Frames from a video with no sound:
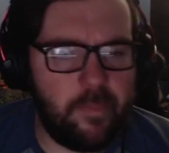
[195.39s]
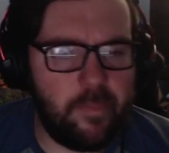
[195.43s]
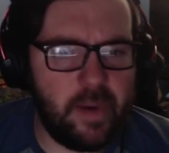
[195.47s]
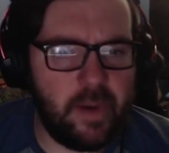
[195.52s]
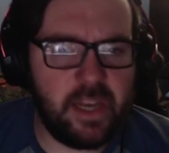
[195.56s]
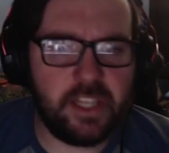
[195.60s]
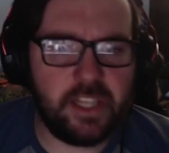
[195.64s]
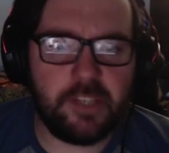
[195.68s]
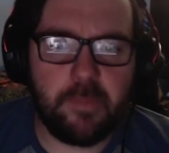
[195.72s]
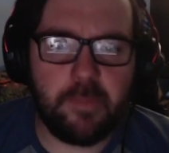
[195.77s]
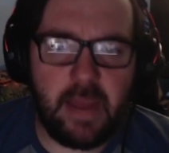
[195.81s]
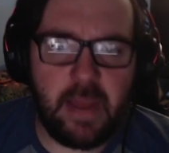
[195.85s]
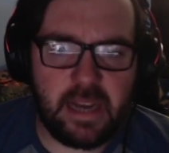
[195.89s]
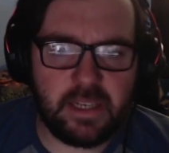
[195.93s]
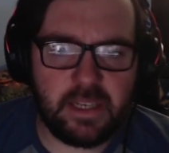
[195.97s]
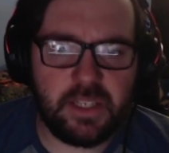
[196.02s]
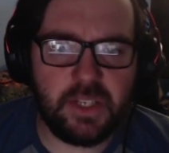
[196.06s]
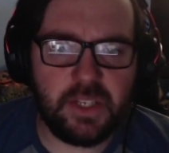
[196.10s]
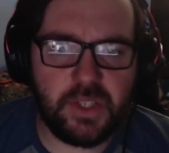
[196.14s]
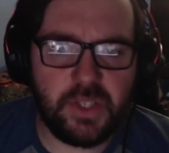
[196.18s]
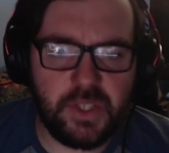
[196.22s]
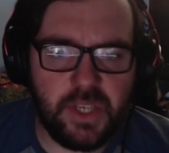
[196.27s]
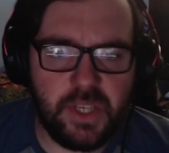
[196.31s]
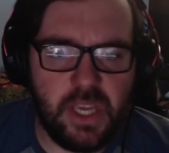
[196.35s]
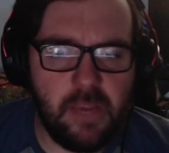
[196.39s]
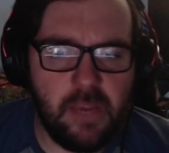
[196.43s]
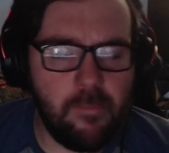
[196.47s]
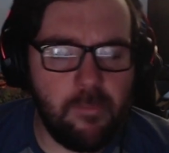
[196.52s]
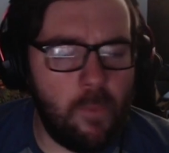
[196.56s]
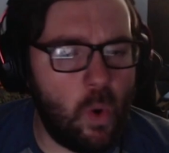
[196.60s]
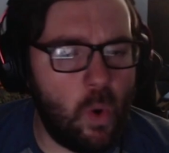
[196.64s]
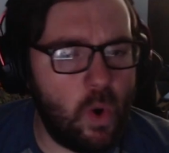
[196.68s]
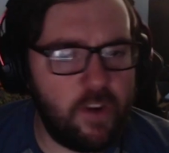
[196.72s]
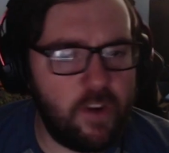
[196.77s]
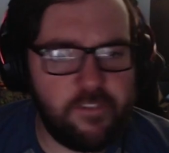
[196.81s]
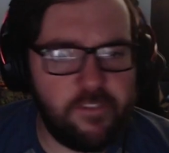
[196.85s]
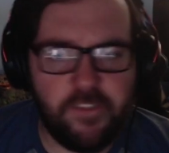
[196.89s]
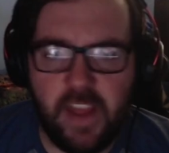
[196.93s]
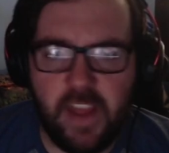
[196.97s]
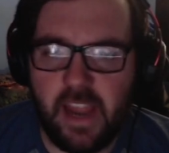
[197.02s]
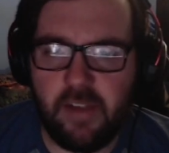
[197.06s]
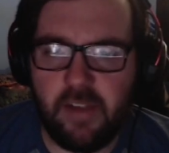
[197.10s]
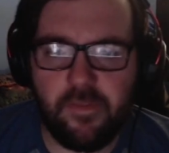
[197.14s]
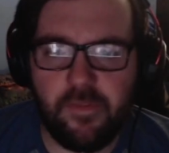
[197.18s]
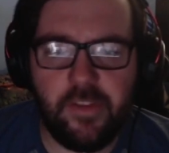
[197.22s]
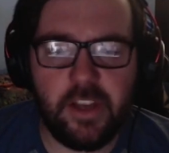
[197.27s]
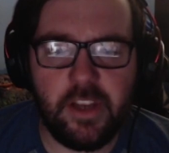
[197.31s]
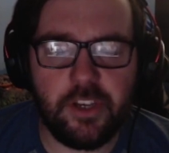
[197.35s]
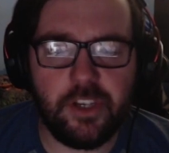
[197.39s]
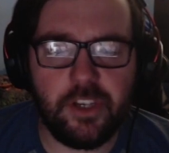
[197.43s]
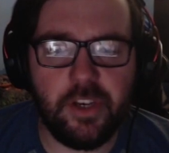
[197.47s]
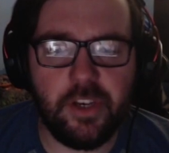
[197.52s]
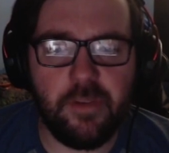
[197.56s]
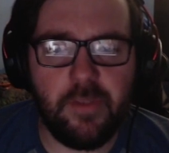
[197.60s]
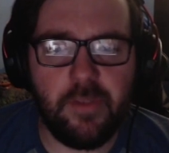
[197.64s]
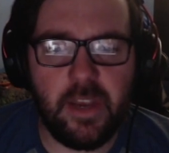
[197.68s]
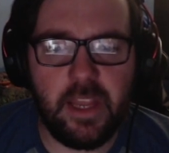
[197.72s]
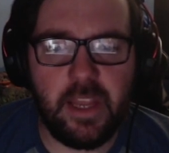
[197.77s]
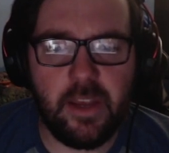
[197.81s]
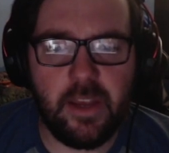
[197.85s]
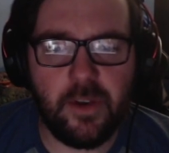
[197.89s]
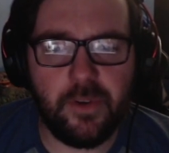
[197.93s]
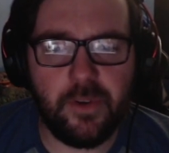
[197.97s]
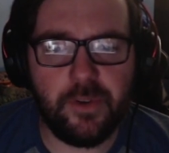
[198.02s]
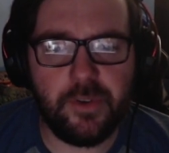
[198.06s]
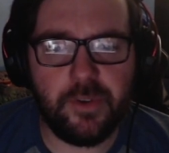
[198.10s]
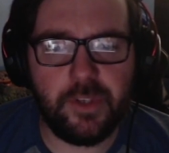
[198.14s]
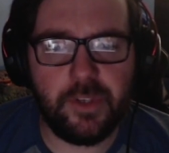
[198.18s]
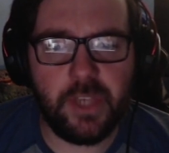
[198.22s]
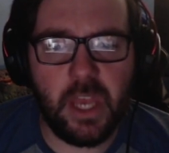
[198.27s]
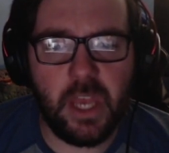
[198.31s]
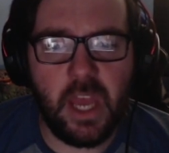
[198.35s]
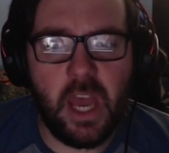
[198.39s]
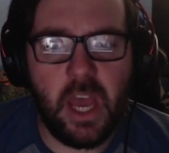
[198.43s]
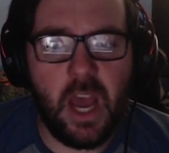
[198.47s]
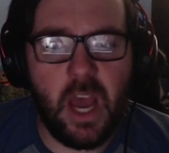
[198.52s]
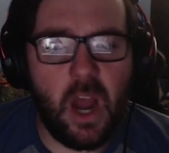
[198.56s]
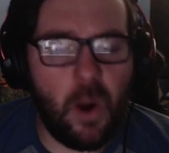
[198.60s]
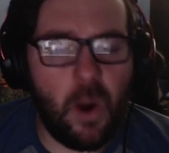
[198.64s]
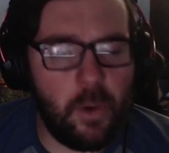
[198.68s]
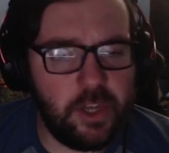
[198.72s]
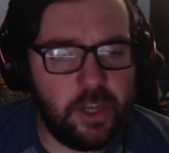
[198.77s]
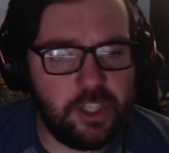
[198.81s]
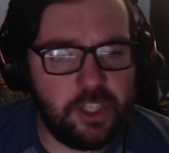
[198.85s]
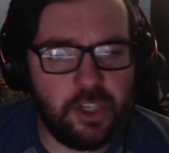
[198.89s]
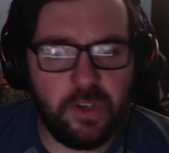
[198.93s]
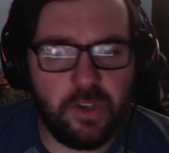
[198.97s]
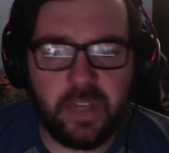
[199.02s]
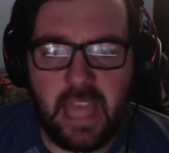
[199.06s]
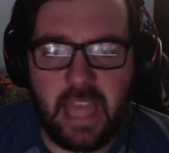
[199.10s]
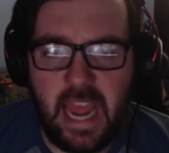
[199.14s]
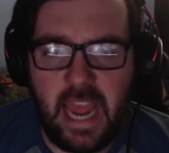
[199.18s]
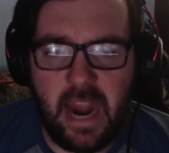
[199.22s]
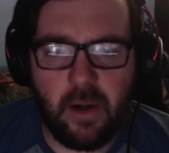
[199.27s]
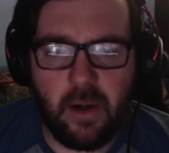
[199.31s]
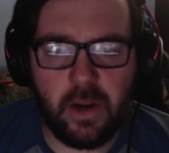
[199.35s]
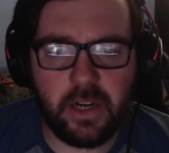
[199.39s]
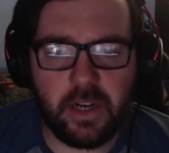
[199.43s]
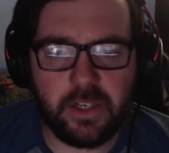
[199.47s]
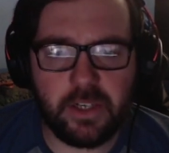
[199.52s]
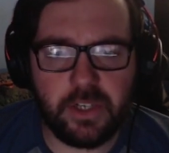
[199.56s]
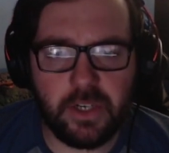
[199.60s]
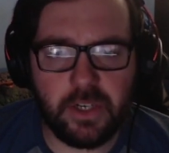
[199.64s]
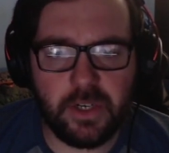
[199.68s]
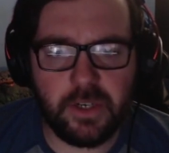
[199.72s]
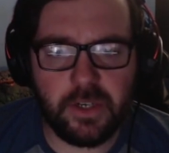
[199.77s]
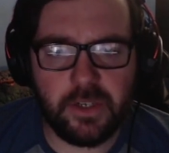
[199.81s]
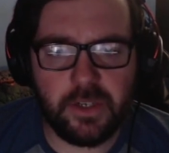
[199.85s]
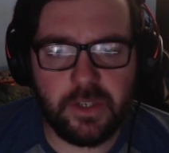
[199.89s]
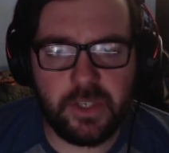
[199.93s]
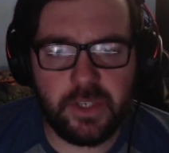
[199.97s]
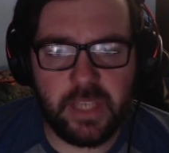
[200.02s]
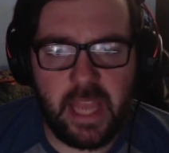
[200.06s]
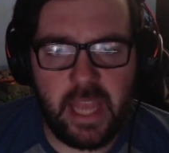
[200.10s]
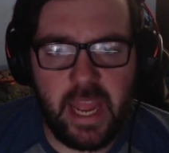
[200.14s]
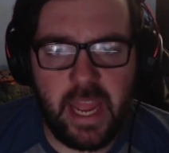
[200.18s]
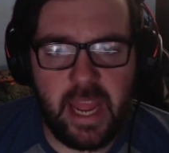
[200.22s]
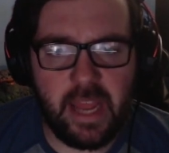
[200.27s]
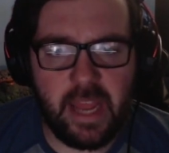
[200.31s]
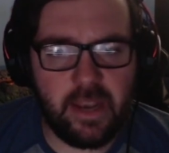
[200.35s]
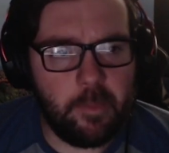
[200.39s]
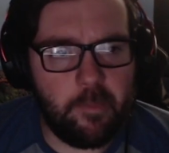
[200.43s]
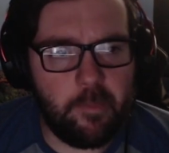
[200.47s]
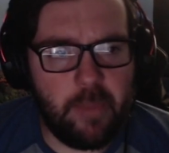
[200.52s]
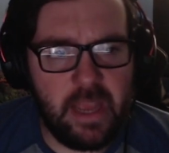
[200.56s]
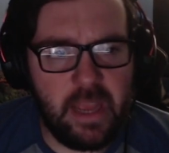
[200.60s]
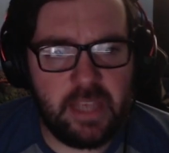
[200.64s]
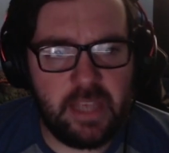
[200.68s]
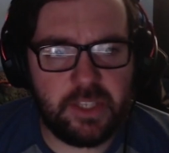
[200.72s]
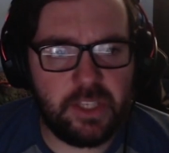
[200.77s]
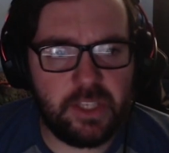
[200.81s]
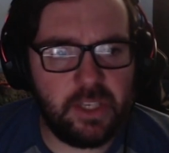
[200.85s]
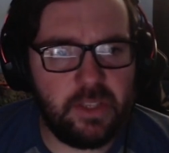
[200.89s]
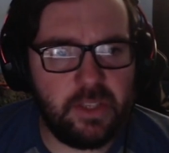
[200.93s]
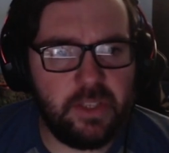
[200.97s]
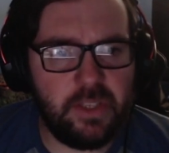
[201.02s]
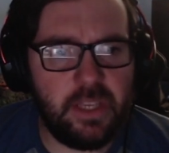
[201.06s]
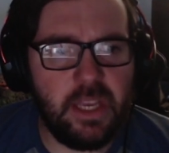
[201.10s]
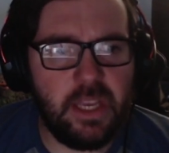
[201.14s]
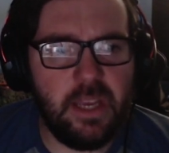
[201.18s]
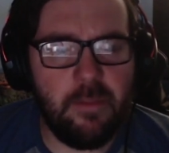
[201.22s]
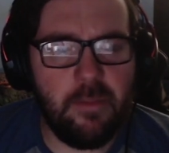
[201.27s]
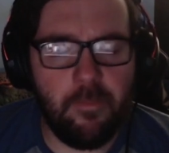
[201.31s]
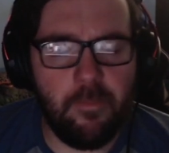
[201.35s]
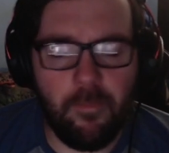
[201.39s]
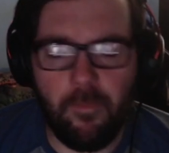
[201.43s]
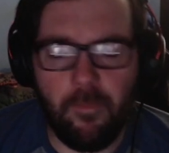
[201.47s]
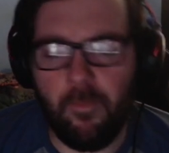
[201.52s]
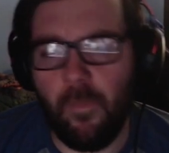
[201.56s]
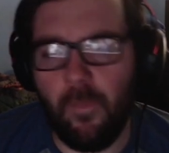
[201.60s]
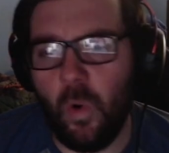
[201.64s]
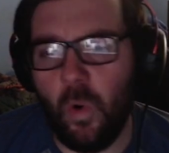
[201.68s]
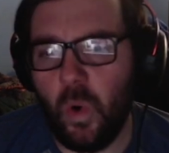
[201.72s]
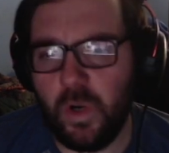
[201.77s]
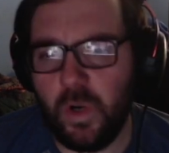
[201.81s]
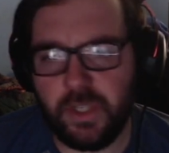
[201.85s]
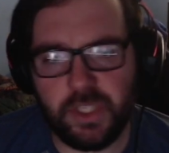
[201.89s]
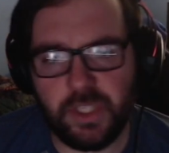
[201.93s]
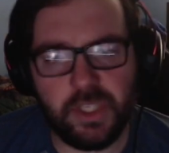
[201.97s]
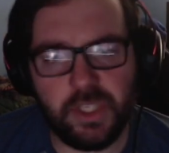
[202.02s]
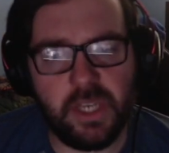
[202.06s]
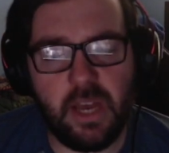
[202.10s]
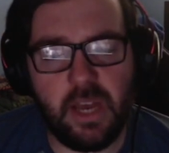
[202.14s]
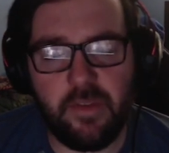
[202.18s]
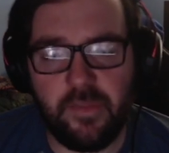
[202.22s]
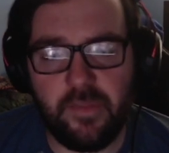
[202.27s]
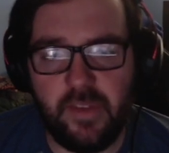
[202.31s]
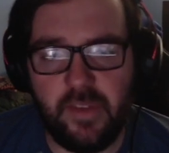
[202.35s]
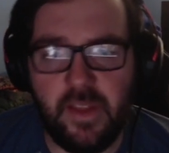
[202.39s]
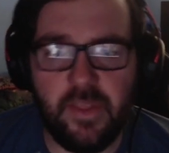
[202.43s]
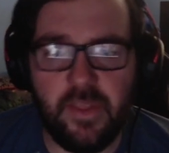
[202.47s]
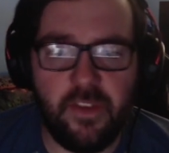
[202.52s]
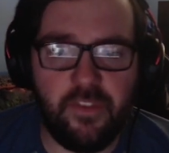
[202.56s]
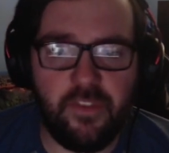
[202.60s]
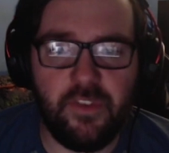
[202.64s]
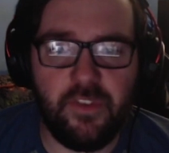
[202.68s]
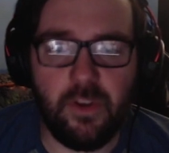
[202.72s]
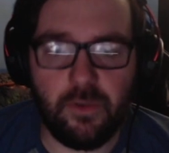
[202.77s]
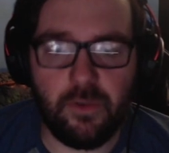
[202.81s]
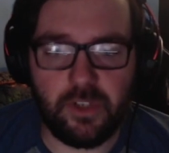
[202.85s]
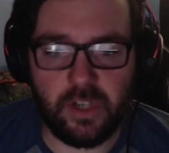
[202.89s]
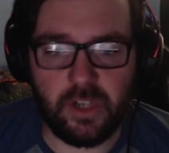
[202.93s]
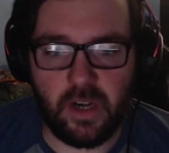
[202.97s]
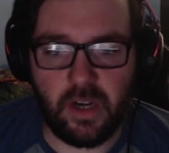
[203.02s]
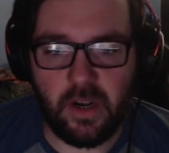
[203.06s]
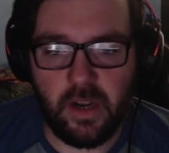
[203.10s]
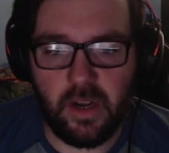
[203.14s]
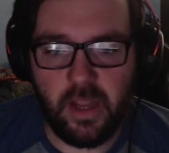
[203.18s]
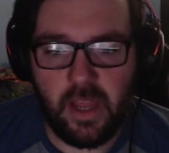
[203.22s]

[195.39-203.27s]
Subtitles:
But expect to see more fan fiction videos, original characters, and basically more stuff in the future.